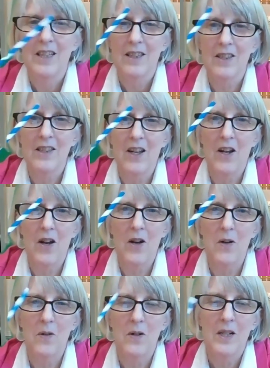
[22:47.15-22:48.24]

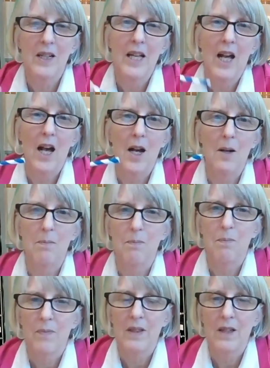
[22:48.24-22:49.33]
So
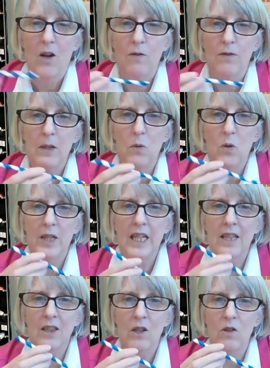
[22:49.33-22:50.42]
hopefully we'll
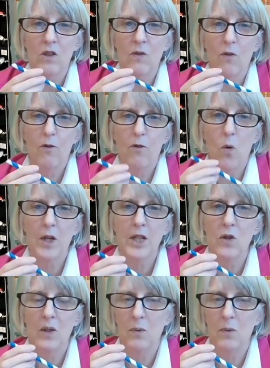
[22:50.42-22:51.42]
get those for you,